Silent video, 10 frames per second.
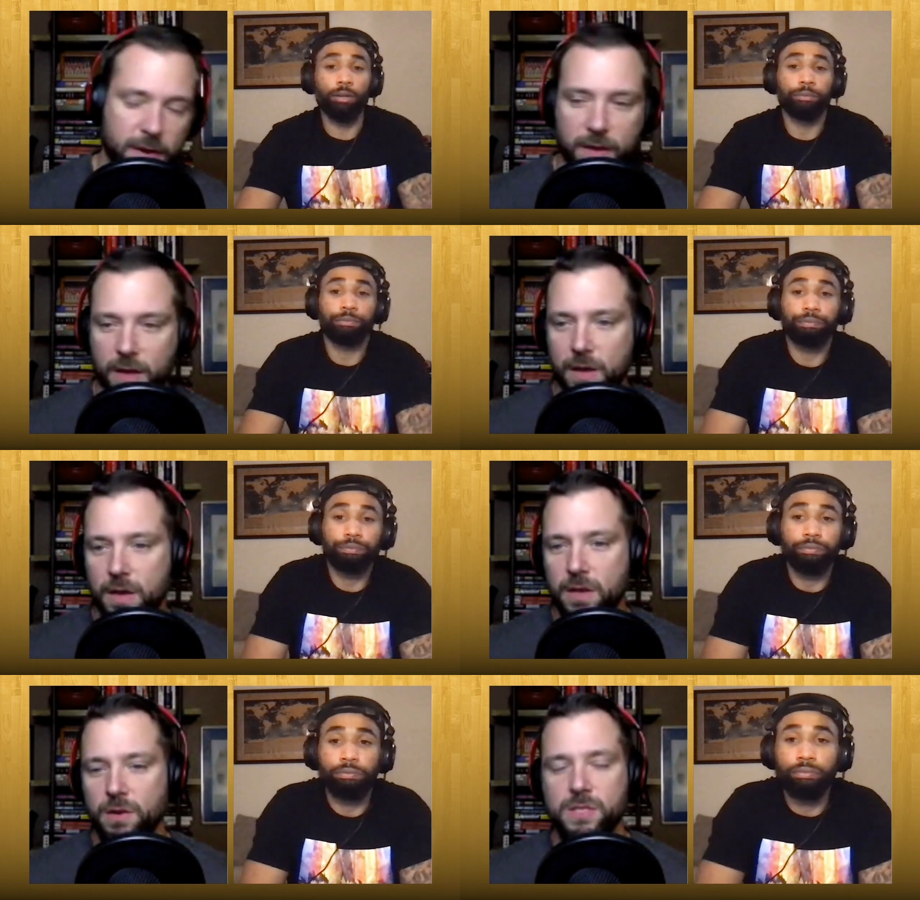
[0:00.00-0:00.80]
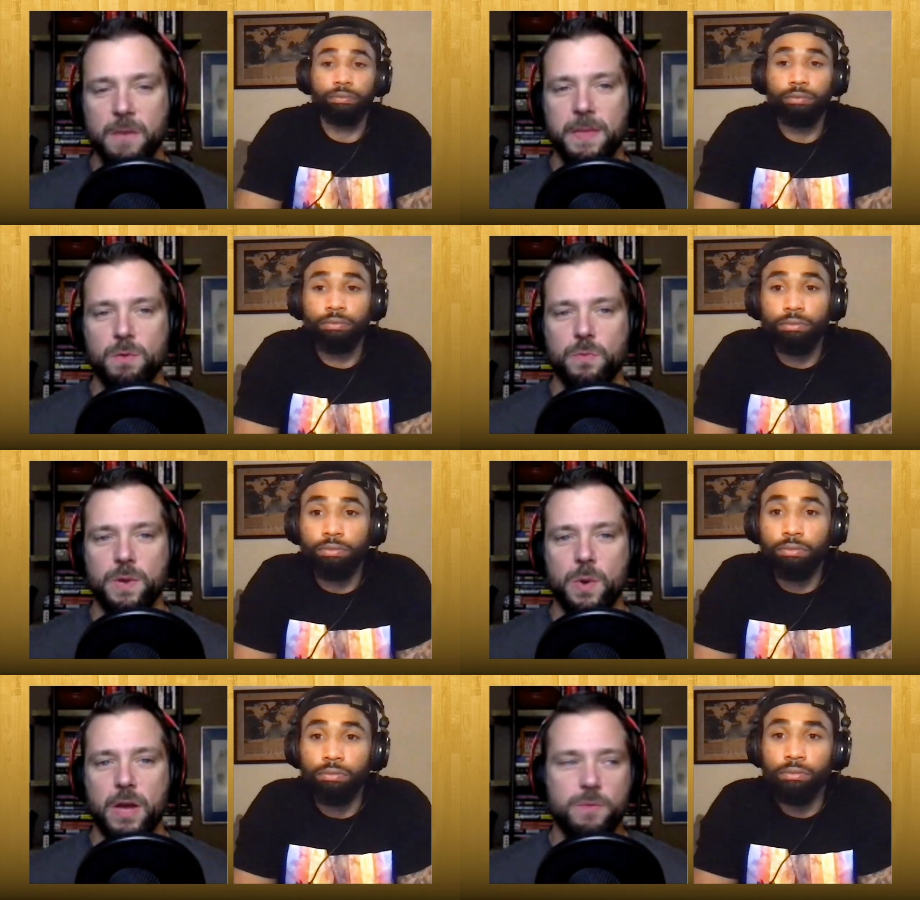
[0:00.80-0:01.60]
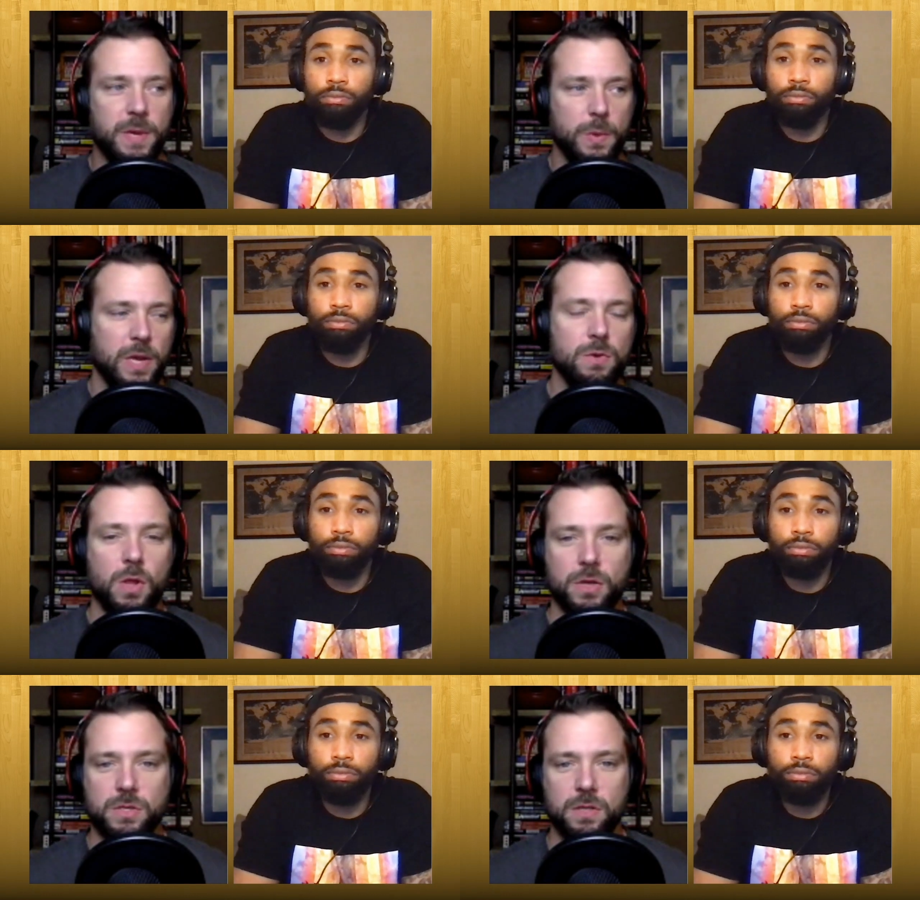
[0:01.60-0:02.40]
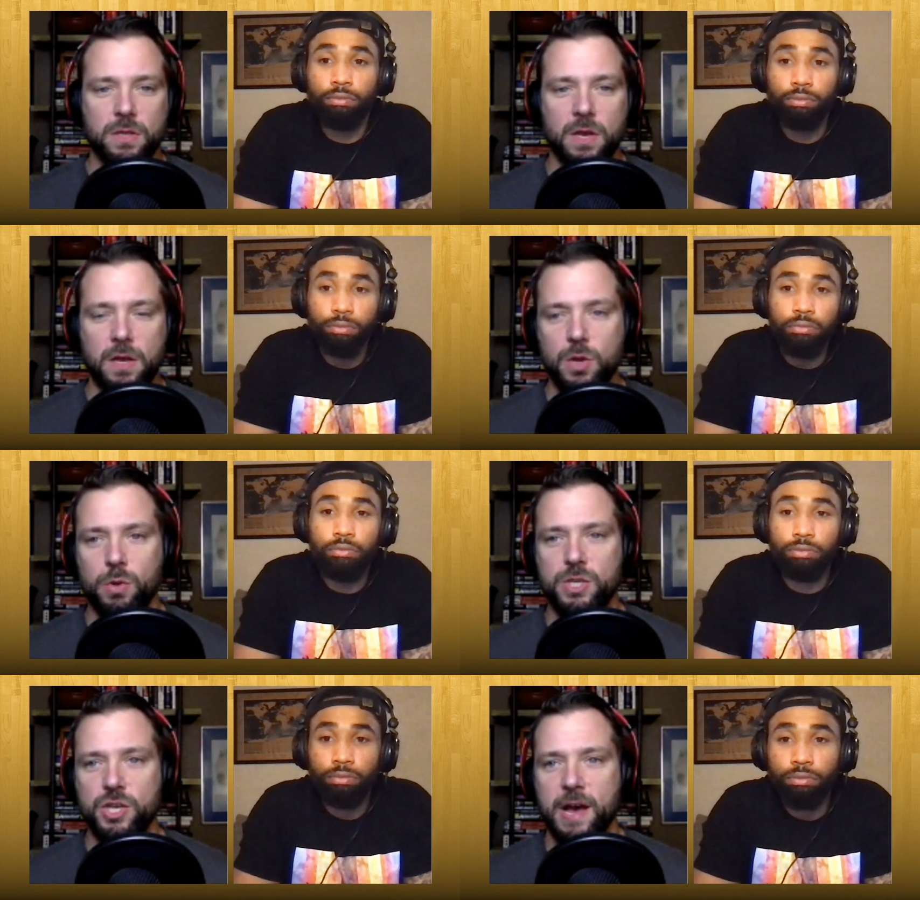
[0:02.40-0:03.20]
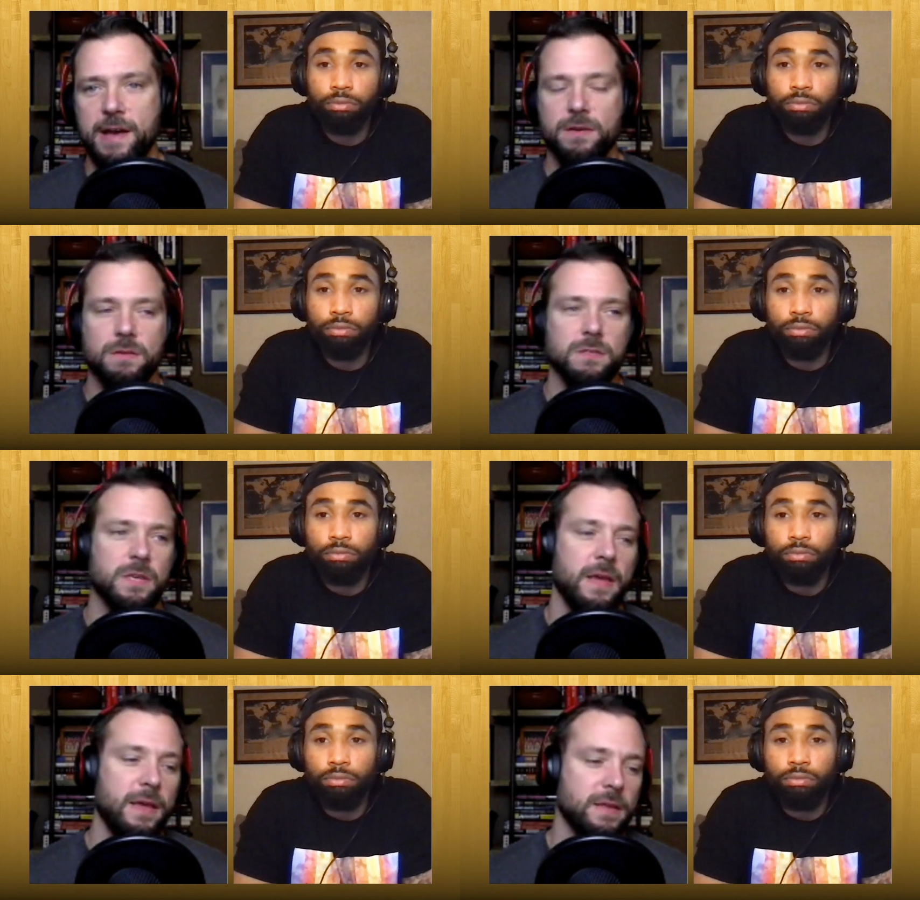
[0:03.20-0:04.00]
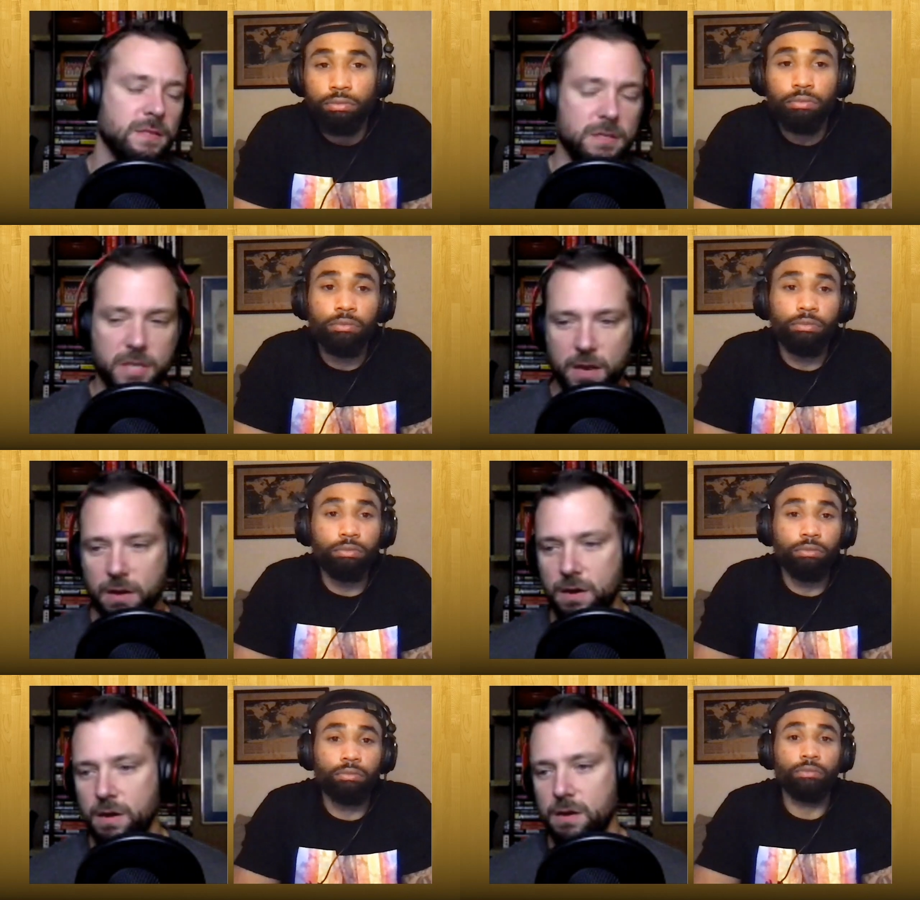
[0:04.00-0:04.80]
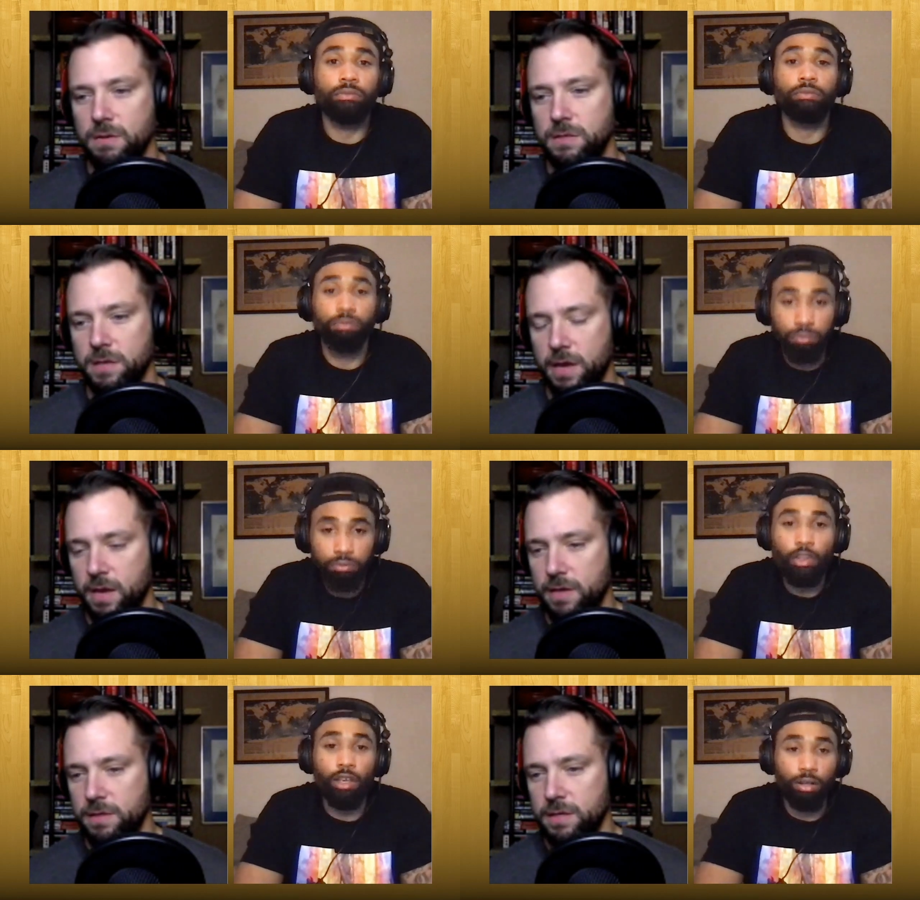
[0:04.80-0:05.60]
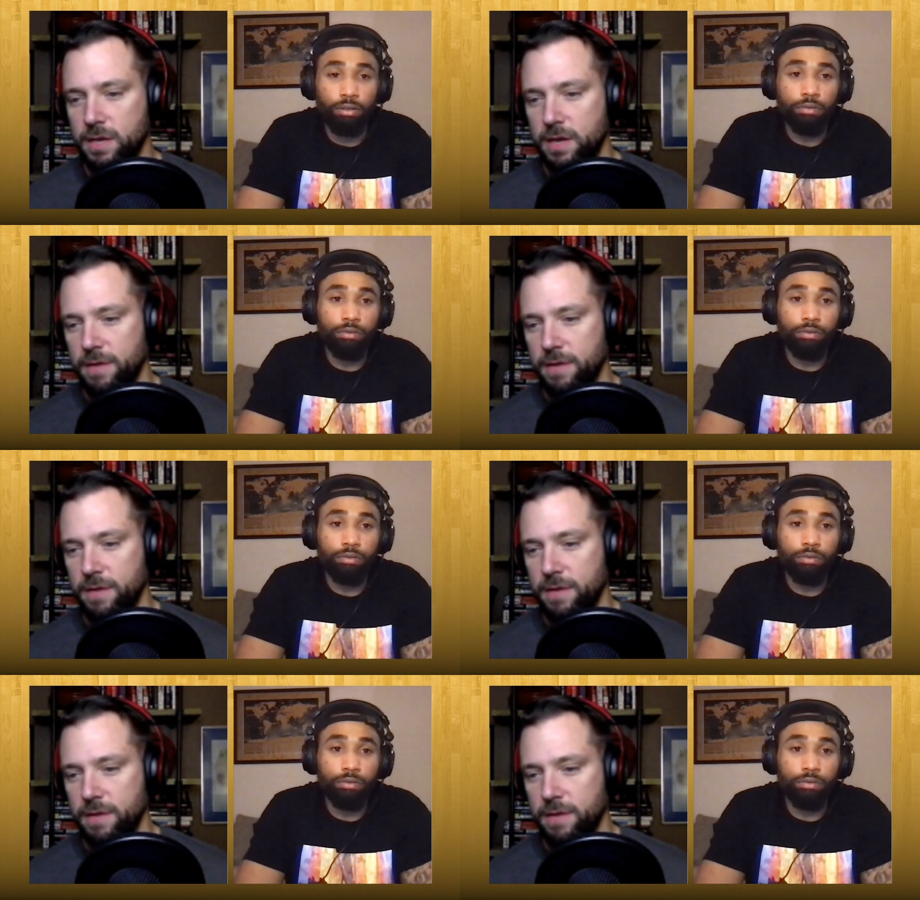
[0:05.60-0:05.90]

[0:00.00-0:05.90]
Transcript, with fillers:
Speaker 1: and you know, same thing with BYU. BYU lost uh, Yoeli Childs and T.J. Haws and yeah.